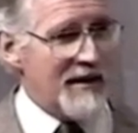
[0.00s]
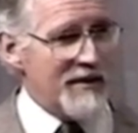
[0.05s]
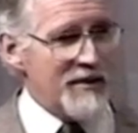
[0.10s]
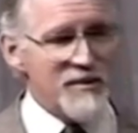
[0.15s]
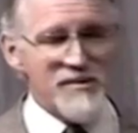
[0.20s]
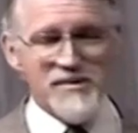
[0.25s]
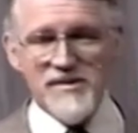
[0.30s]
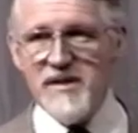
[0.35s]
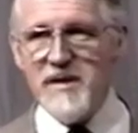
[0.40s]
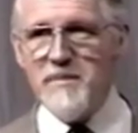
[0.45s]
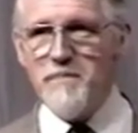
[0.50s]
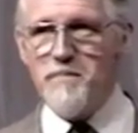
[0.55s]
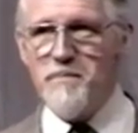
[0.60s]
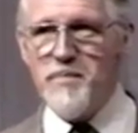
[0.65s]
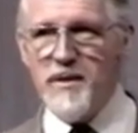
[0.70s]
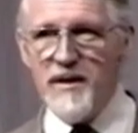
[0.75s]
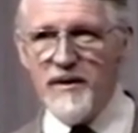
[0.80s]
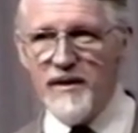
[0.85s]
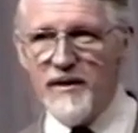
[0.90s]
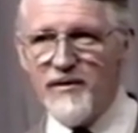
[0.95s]
you see,
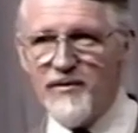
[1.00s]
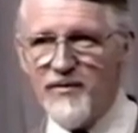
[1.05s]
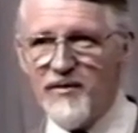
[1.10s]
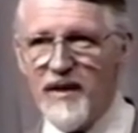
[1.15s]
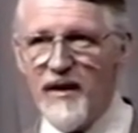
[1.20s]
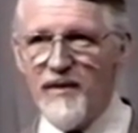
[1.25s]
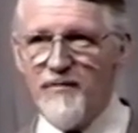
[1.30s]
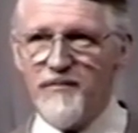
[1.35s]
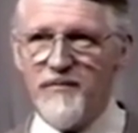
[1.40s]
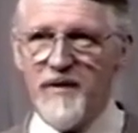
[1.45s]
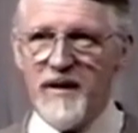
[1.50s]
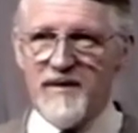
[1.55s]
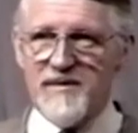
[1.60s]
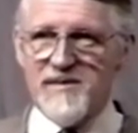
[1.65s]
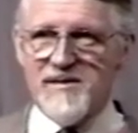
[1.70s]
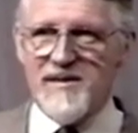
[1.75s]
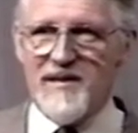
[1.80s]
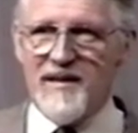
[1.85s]
birth affects